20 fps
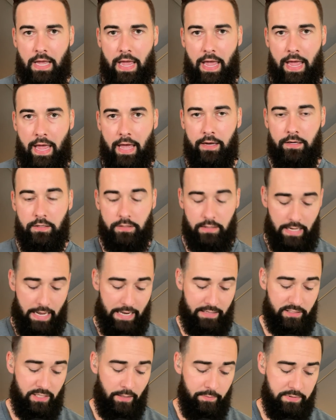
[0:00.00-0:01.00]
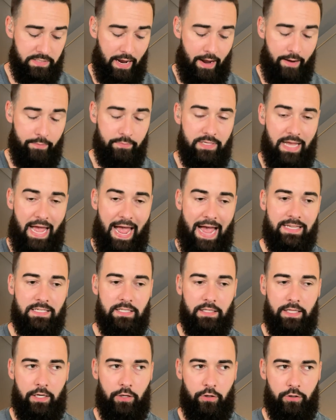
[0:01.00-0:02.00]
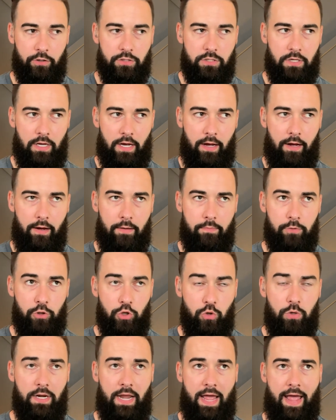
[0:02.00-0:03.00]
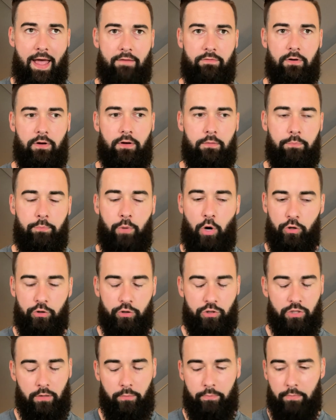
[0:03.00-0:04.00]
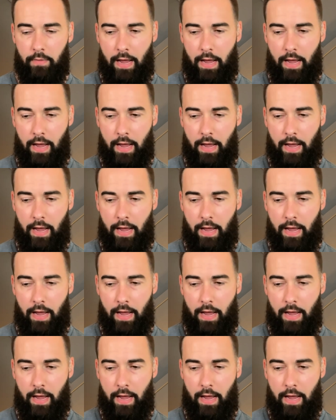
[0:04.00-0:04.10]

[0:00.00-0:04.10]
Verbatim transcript: And and sometimes as leaders, um, you can have a partnership.